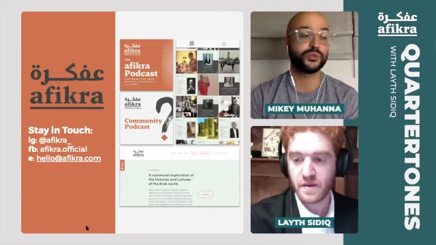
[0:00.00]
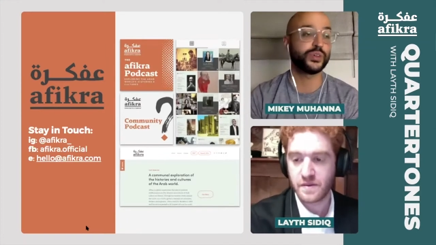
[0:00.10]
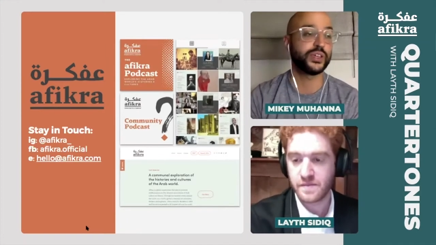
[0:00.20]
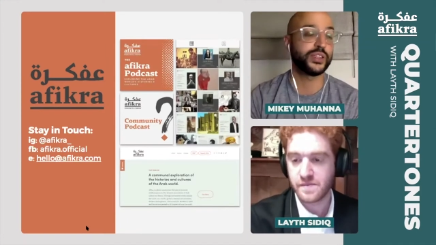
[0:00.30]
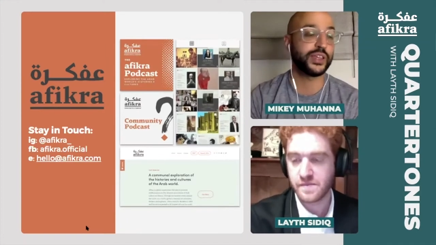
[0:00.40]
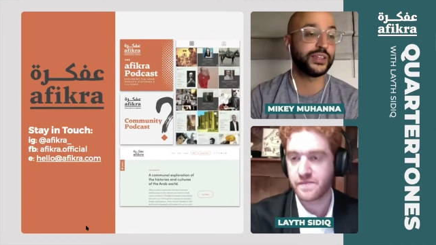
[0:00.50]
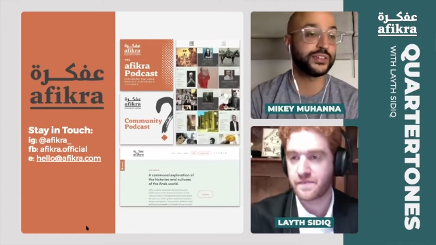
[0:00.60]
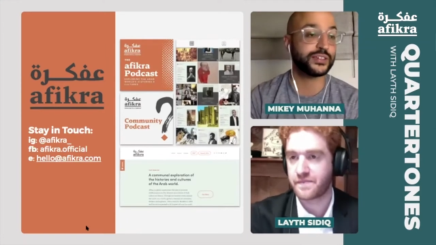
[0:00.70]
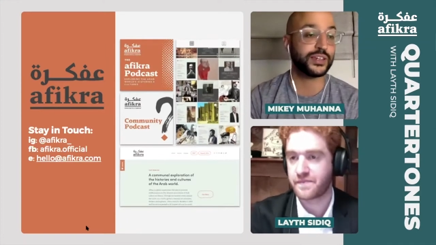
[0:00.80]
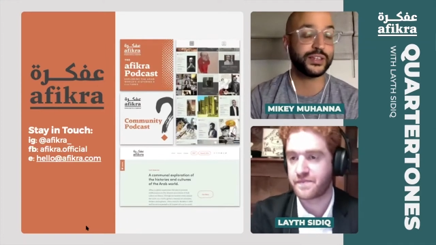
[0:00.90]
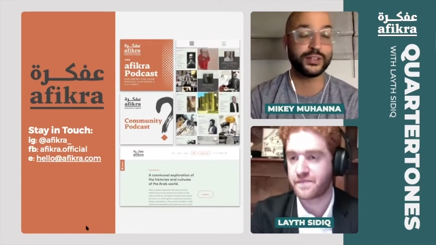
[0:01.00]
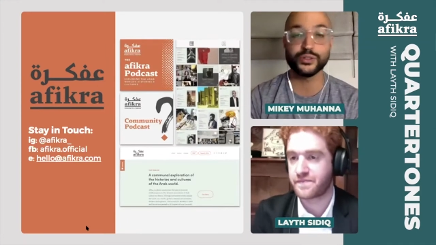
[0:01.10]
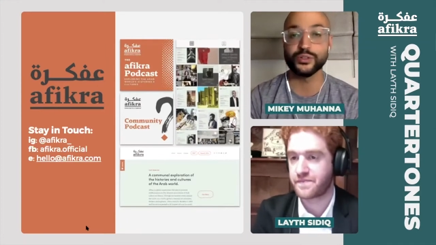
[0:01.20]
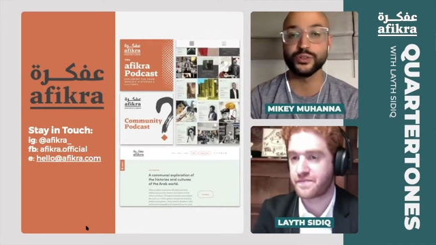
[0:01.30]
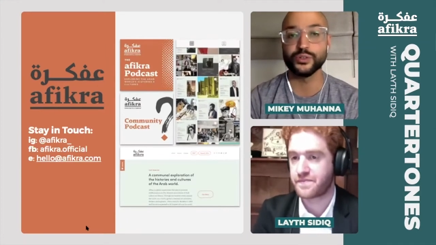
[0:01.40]
Speaker 1: with Anissa Helou,
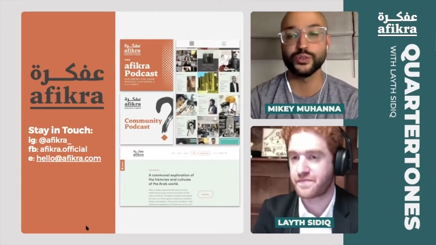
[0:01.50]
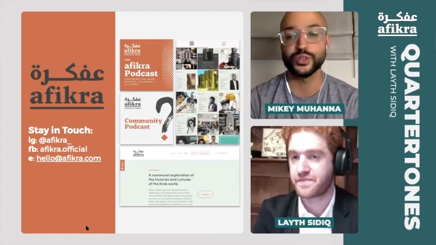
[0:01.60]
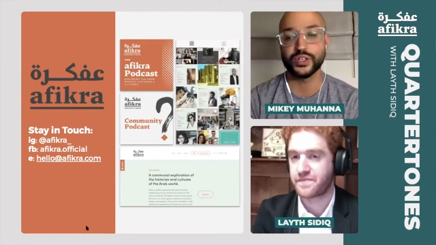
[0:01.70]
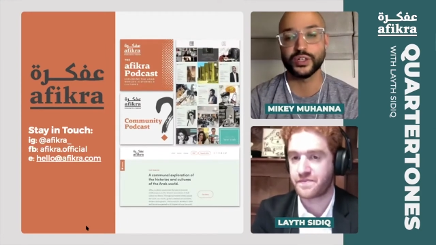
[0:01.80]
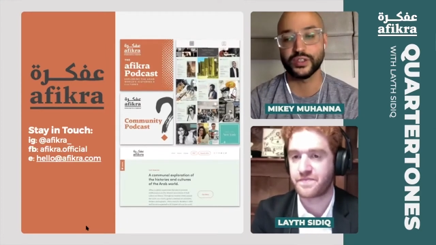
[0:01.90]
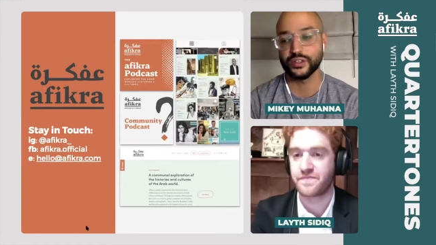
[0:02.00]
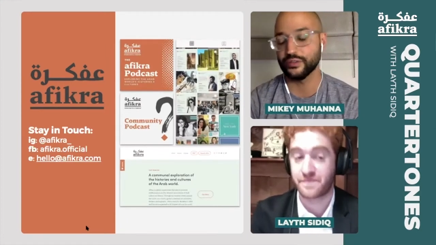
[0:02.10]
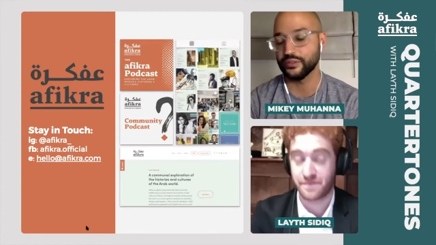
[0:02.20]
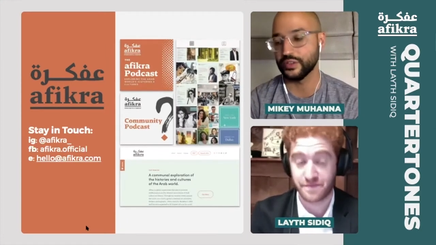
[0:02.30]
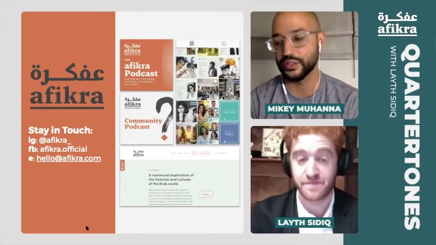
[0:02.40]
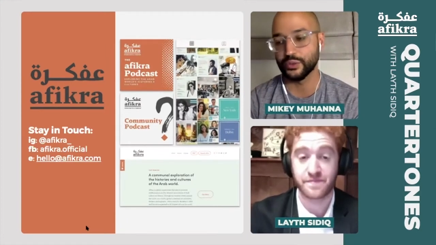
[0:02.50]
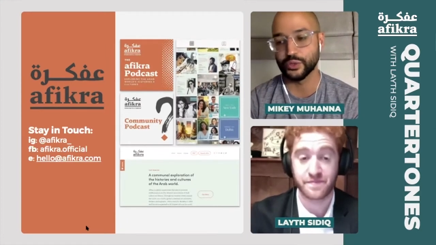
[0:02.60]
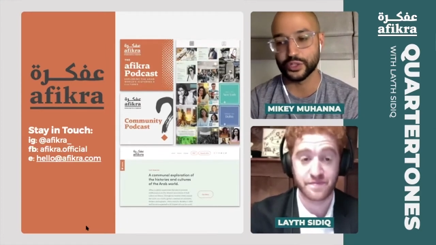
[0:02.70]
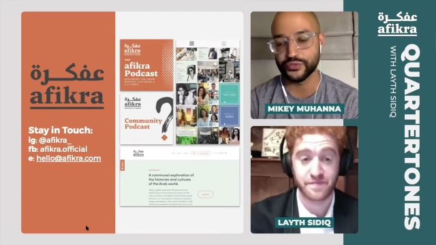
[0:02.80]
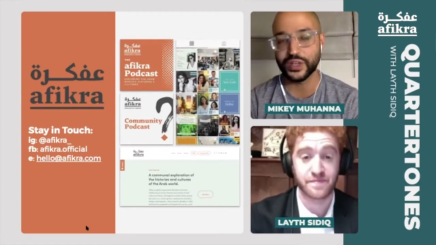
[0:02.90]
who uh, the, the
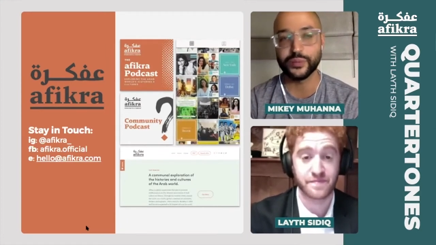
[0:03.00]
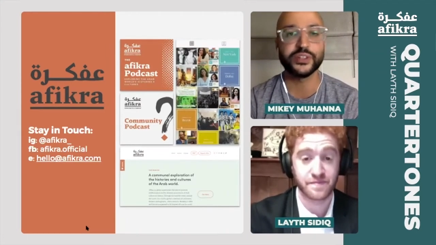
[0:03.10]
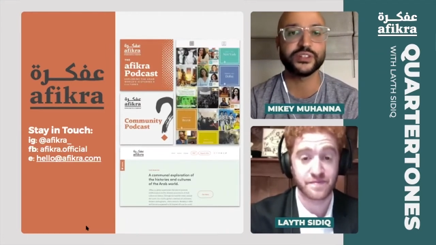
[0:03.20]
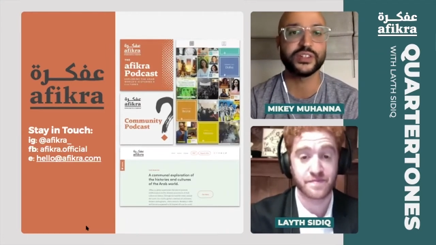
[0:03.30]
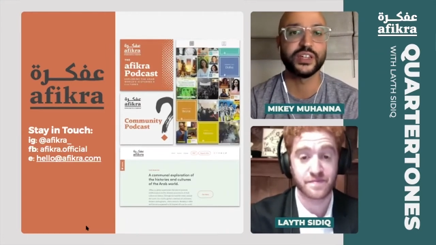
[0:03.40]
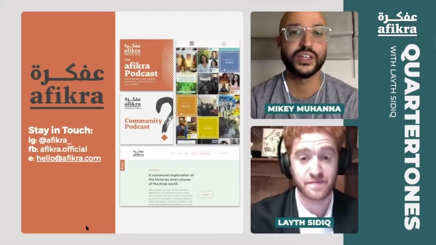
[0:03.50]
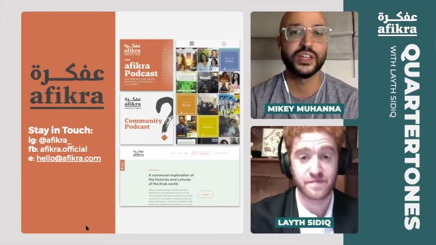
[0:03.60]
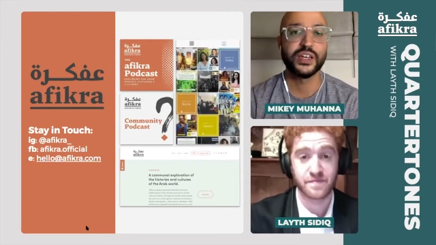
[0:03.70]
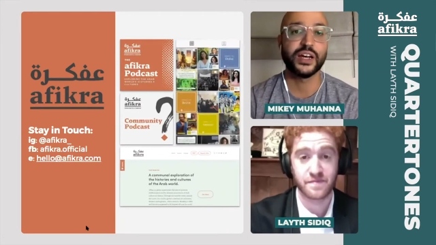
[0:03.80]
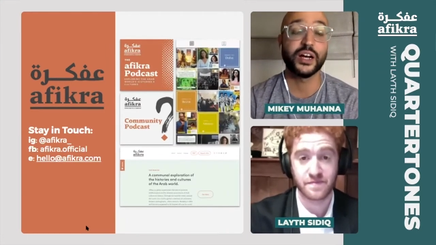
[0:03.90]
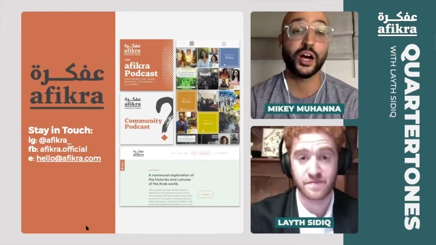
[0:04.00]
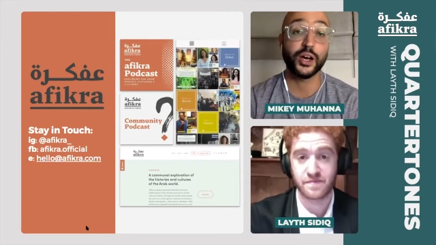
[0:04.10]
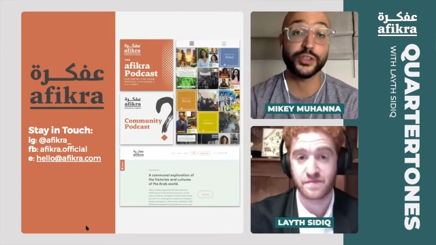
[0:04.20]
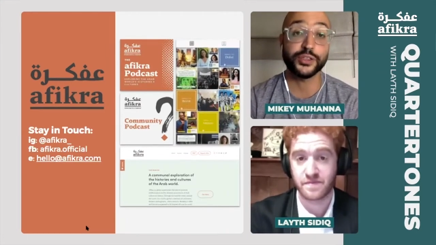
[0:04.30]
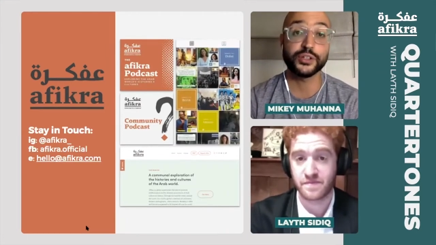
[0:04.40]
world famous uh,
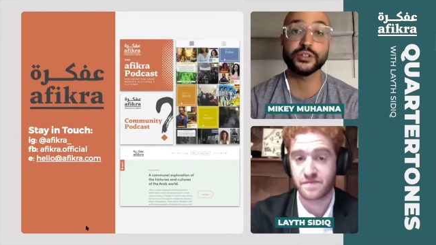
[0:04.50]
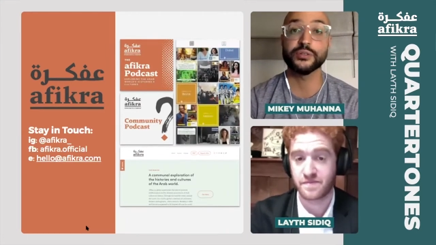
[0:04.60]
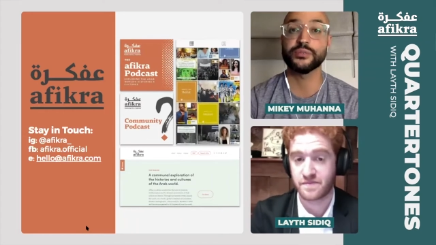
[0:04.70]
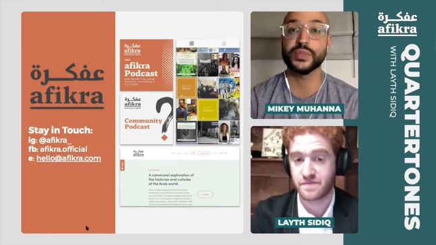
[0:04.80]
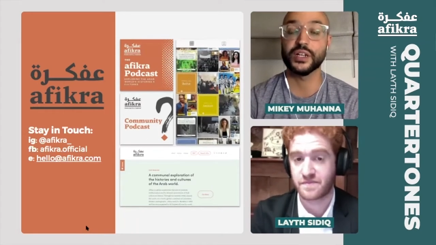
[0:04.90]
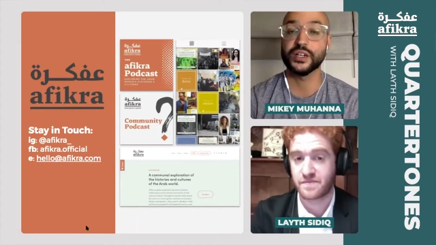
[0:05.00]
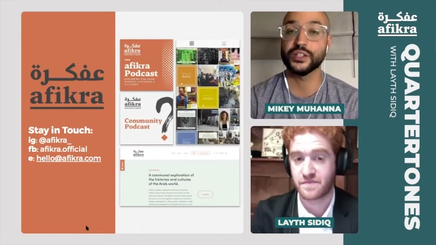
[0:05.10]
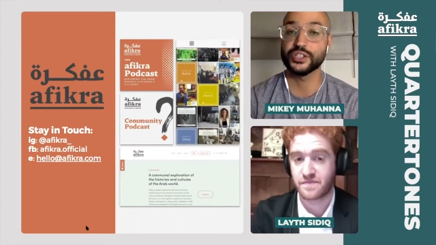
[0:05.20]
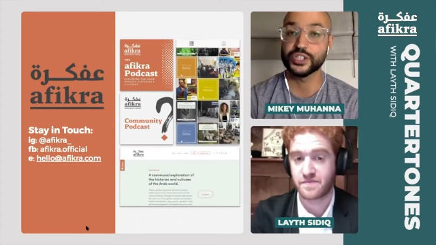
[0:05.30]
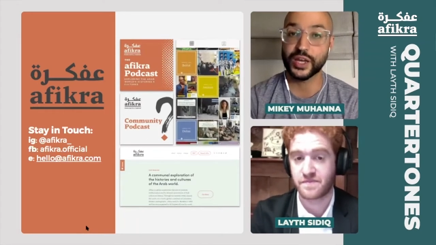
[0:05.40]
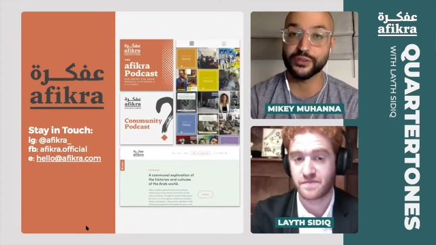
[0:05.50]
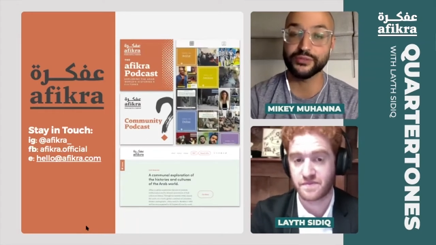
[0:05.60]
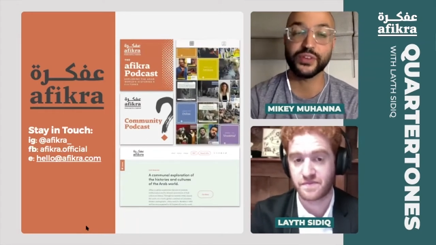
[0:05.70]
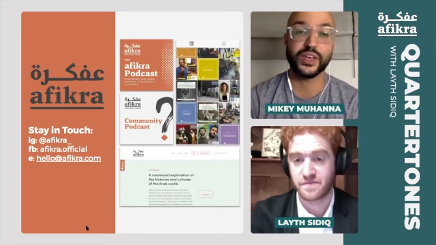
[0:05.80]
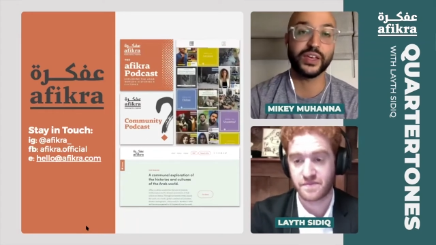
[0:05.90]
author, uh, chef,
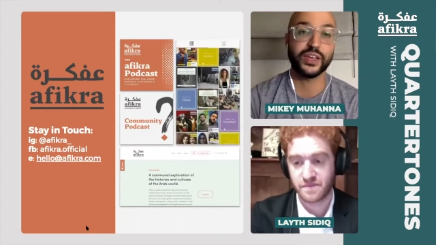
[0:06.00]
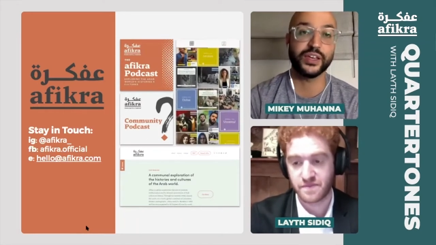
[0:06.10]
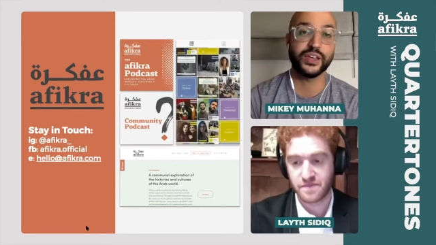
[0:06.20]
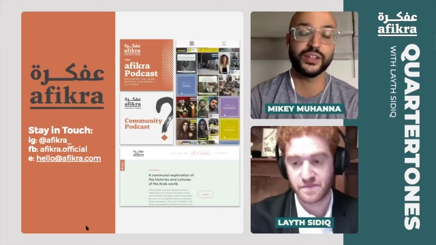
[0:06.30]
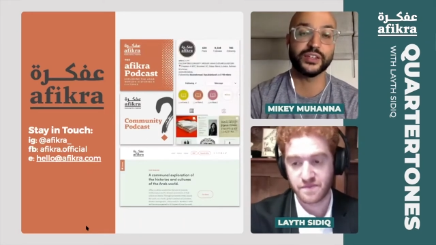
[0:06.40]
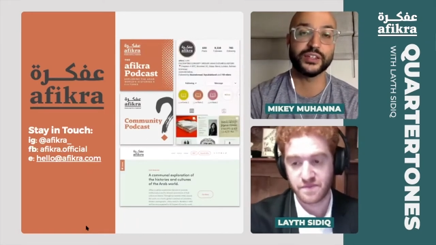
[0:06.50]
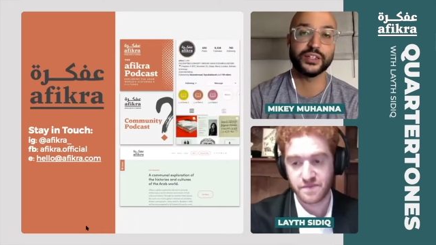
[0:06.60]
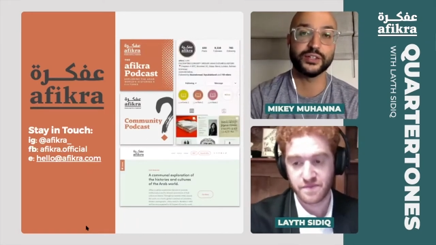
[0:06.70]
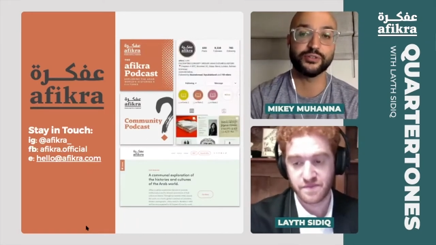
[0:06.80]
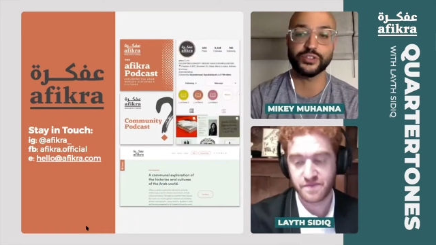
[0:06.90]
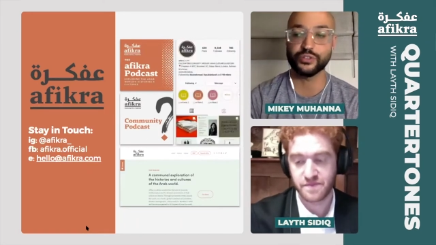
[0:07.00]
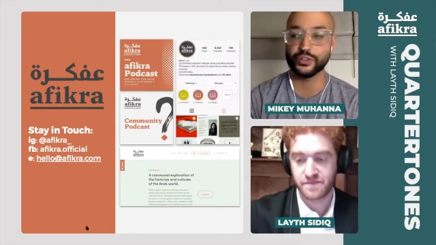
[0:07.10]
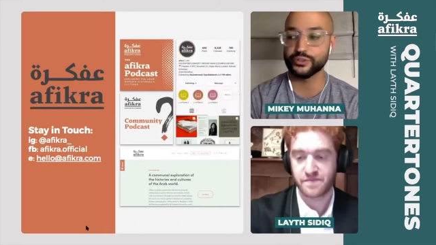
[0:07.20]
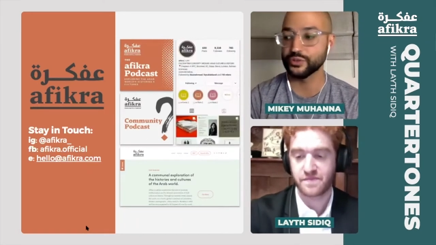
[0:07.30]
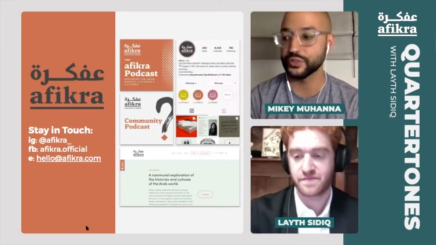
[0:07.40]
and uh,
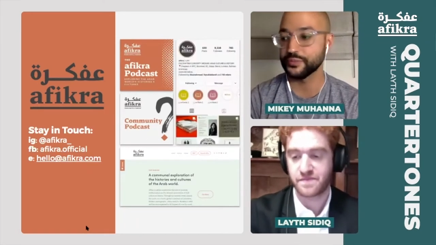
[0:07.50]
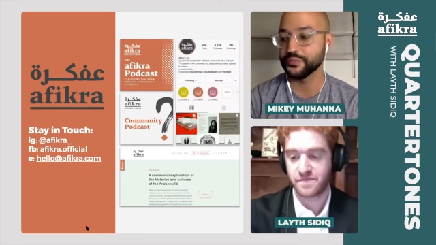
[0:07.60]
restaurateur.